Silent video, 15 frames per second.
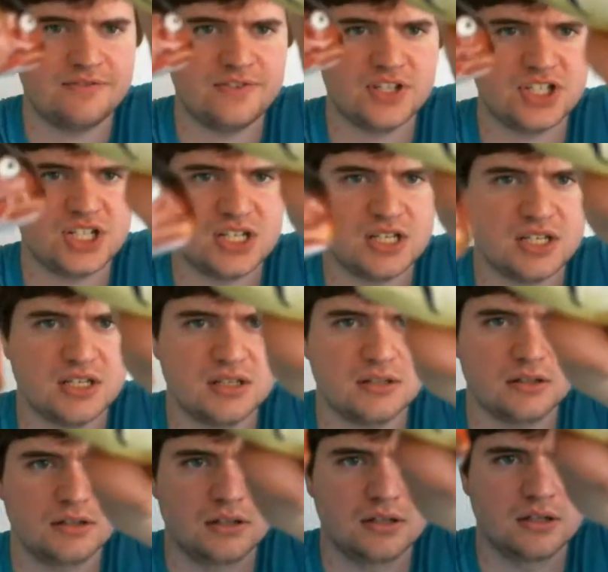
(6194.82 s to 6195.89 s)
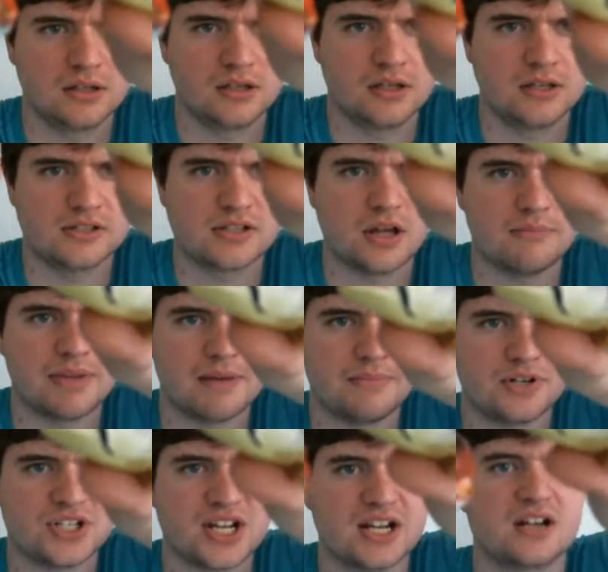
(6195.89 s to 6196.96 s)
fishy salt and
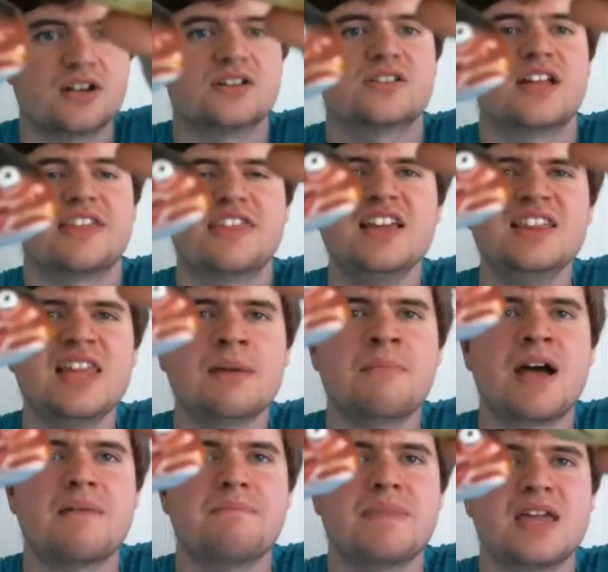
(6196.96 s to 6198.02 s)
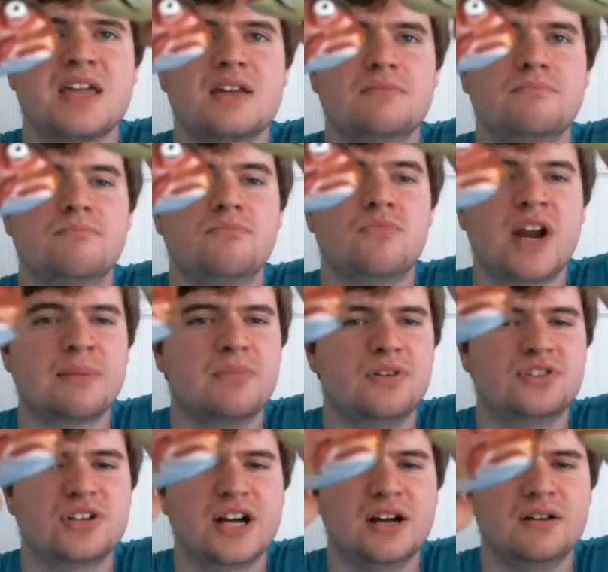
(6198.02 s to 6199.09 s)
pepper shakers. I think they might be rainbow
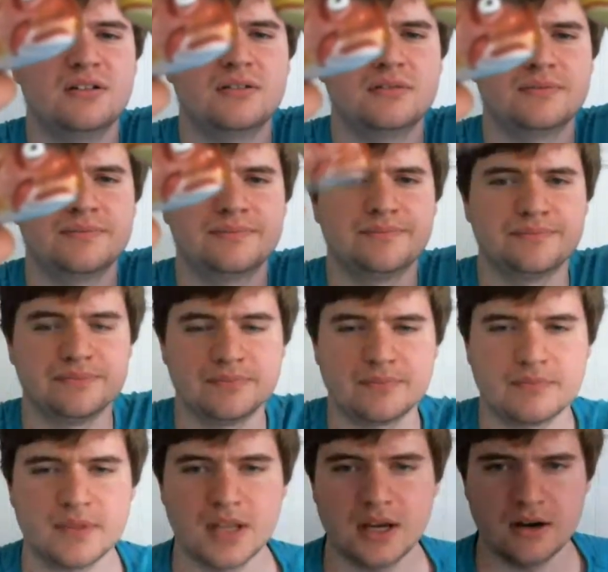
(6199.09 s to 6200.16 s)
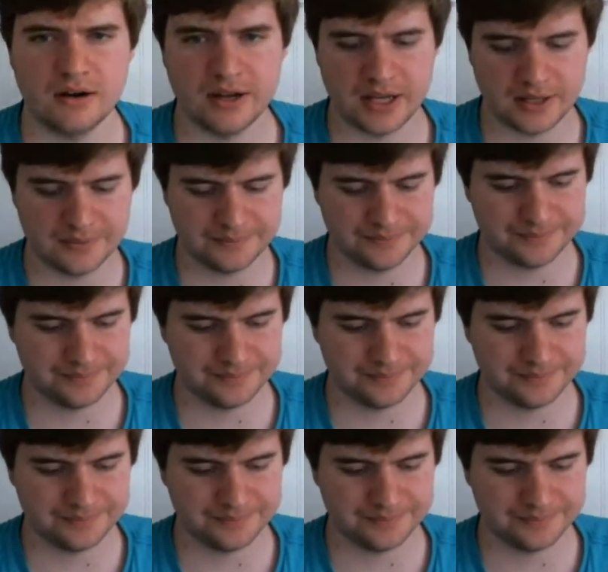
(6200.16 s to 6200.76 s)
trout. All right.